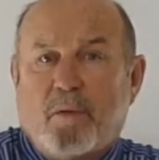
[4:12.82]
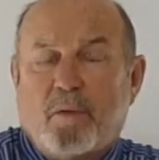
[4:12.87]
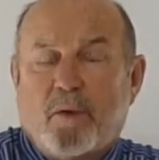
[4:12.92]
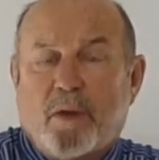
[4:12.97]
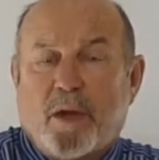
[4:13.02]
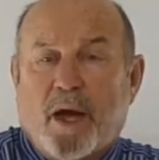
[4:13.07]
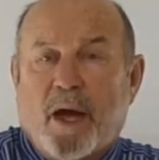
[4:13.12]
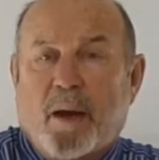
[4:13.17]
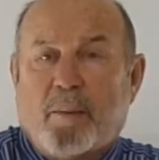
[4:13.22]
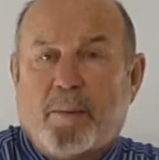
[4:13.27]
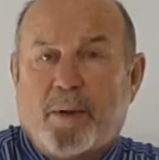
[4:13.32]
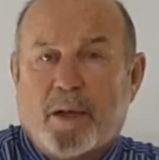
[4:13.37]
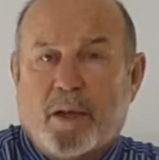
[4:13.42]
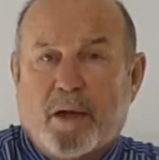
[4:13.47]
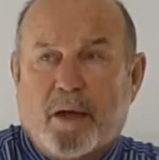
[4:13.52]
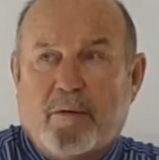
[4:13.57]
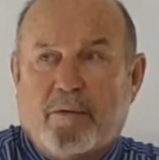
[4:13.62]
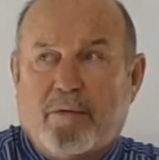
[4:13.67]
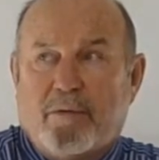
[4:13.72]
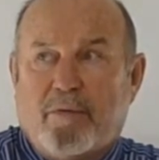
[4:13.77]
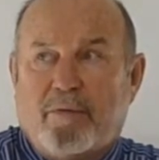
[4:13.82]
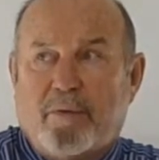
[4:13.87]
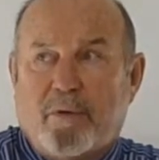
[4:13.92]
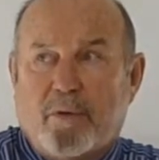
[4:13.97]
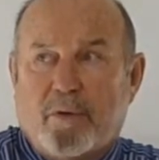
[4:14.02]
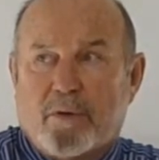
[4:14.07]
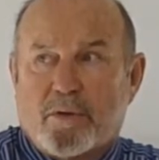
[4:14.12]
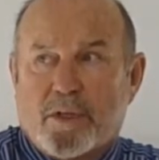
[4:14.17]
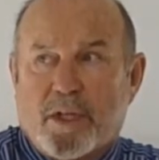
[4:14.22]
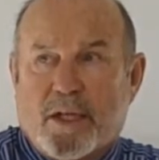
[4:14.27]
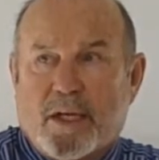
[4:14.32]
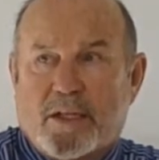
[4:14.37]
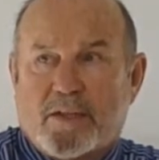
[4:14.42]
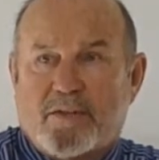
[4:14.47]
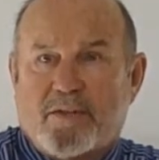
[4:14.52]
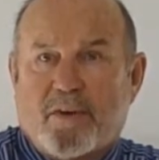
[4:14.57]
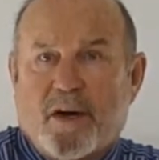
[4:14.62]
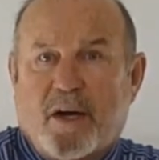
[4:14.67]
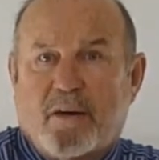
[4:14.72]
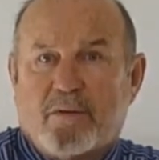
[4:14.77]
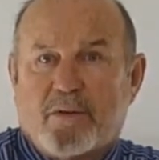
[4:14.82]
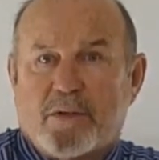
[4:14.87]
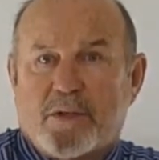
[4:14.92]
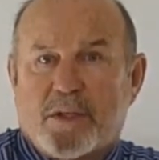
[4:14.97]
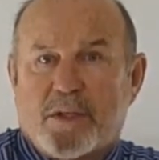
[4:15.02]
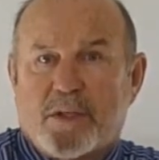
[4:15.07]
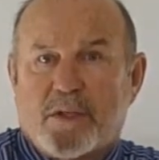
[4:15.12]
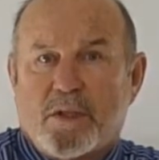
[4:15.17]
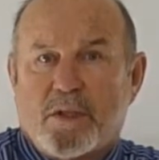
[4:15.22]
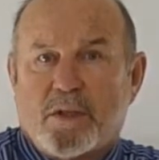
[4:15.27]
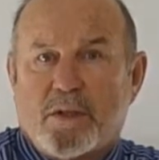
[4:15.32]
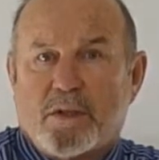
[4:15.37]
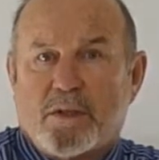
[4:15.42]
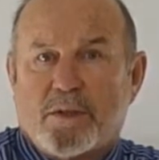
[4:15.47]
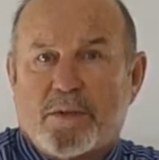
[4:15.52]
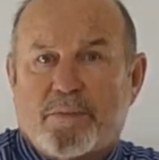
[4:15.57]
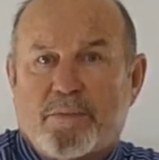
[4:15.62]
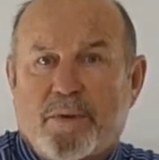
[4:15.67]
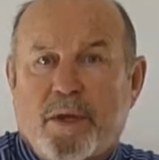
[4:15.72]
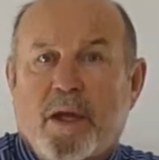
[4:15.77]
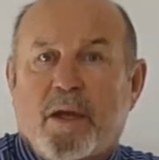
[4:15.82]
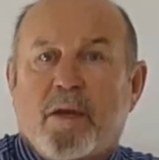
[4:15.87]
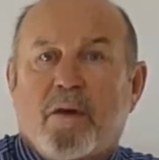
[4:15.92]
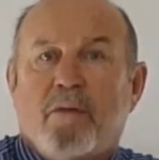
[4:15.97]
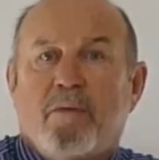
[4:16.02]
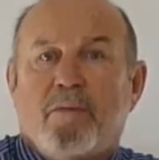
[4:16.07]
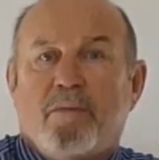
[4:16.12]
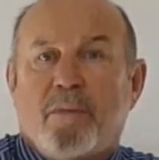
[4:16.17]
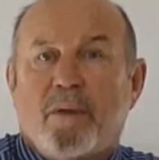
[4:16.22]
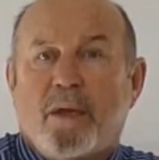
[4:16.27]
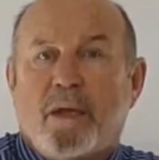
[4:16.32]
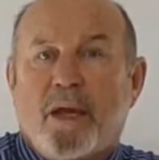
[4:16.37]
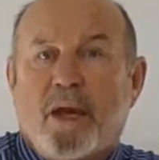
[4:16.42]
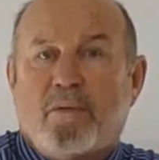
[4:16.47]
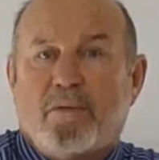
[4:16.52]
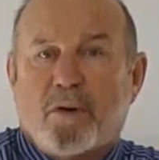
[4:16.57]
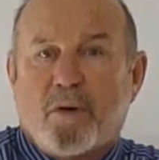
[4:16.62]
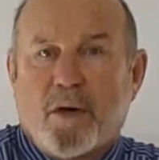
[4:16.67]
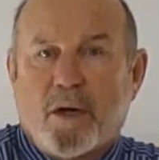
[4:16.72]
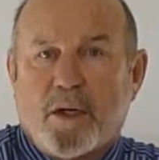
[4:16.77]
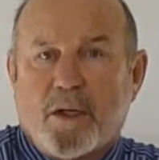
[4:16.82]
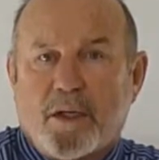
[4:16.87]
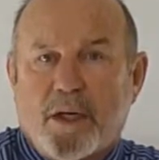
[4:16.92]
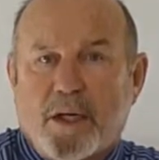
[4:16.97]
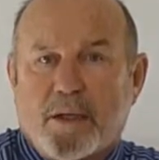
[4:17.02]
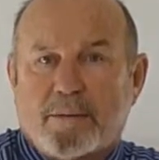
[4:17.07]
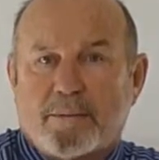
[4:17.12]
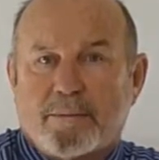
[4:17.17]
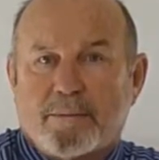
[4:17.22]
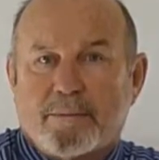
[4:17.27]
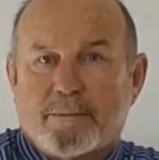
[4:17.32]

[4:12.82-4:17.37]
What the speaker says: with a happy life for those last 5 or 6 years. Thank you, and have a great day.